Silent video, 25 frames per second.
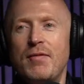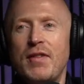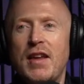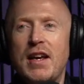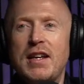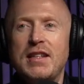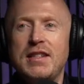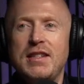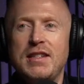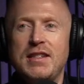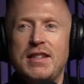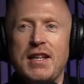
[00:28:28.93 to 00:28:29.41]

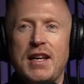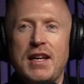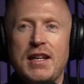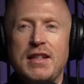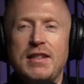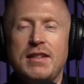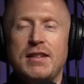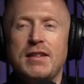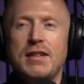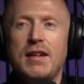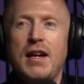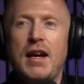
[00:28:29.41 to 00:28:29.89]
and she
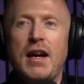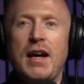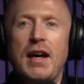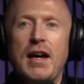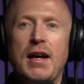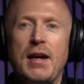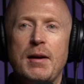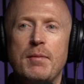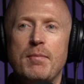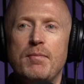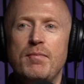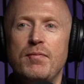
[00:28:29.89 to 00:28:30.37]
said,
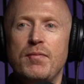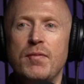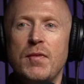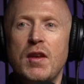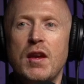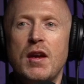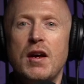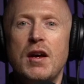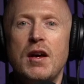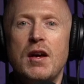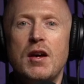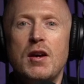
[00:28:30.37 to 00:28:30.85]
um,
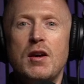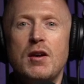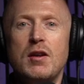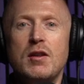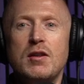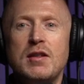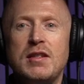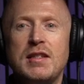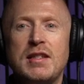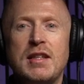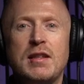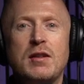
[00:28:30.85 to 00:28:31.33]

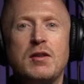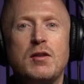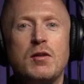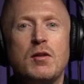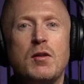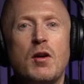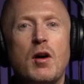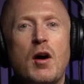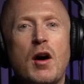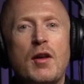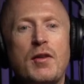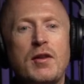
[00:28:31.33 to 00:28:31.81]
she said
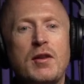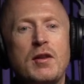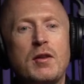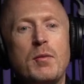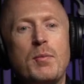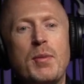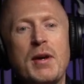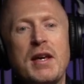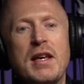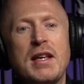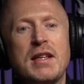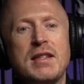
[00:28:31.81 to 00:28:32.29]
I think the
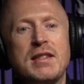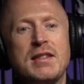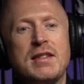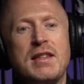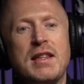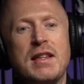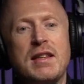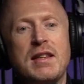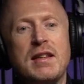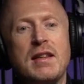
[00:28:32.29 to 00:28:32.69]
biggest,